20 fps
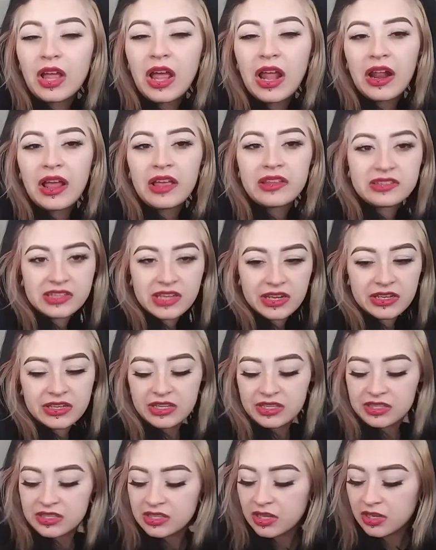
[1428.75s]
And I say
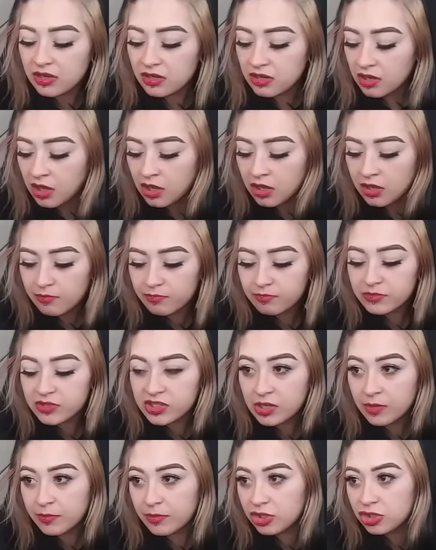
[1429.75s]
decent.
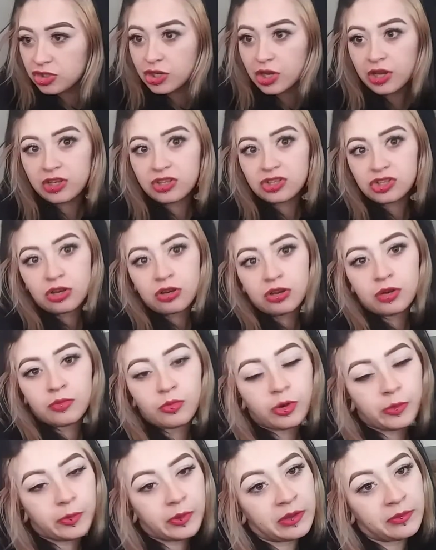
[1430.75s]
Some of the shades are
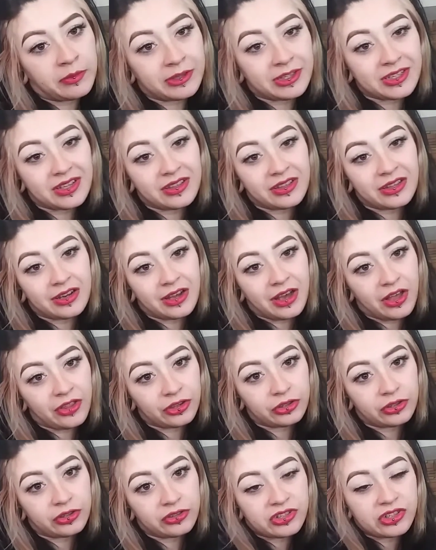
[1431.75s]
more pigmented than
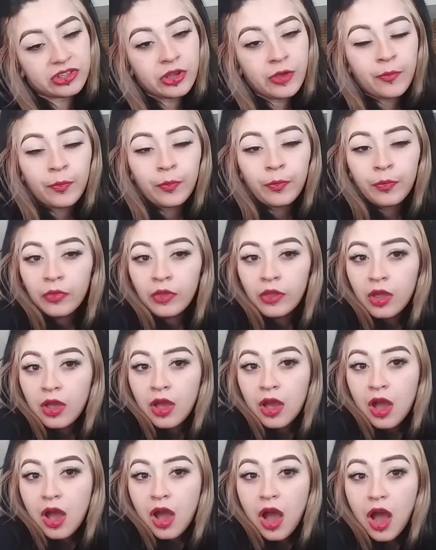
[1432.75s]
others.
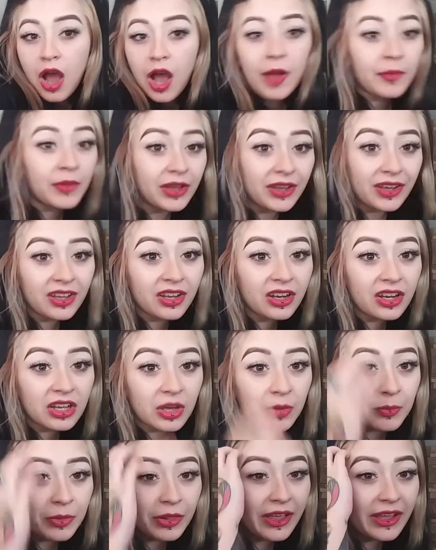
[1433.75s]
I'm not gonna
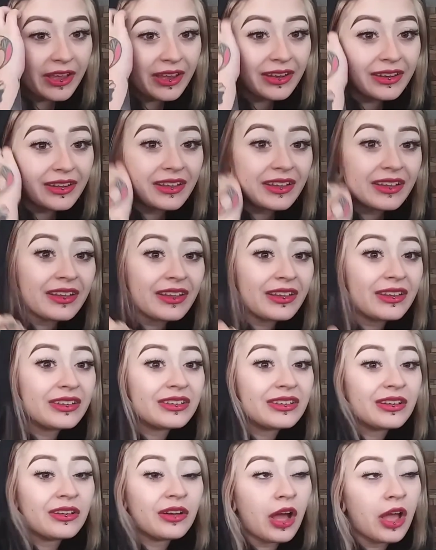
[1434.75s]
complain.
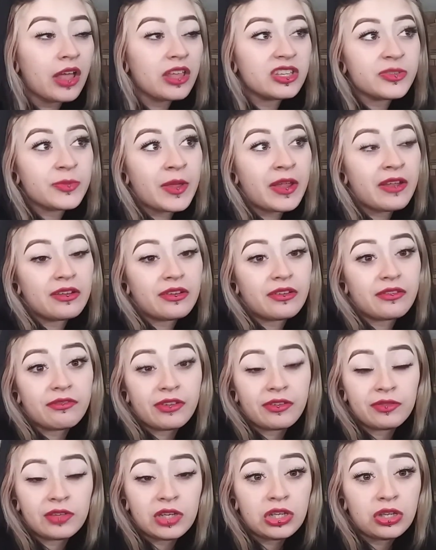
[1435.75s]
I spent
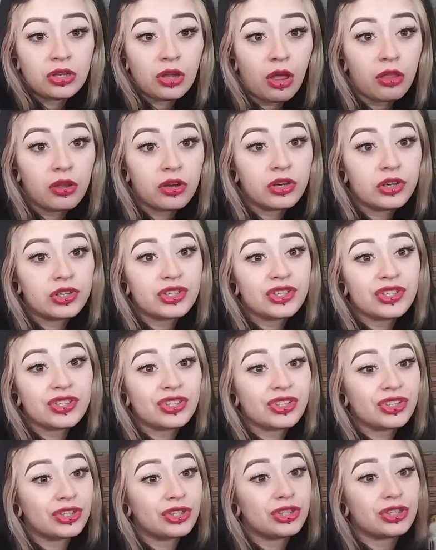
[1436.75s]
$15.
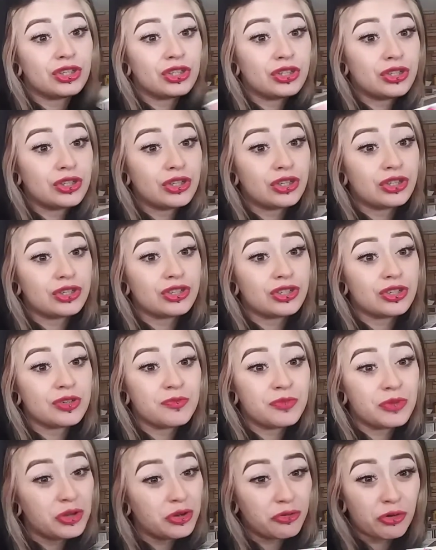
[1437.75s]
There's
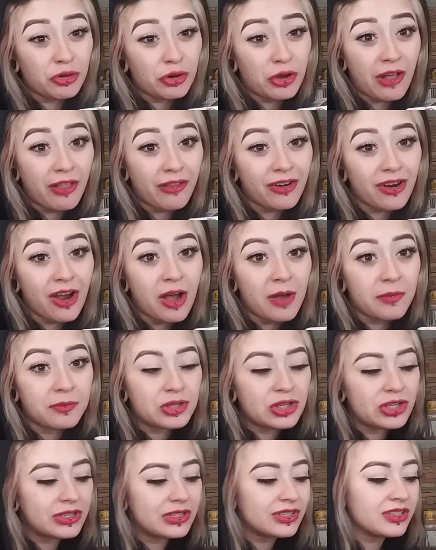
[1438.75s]
beautiful color
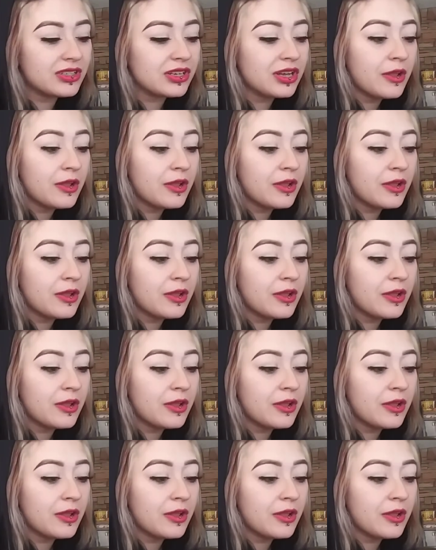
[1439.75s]
options.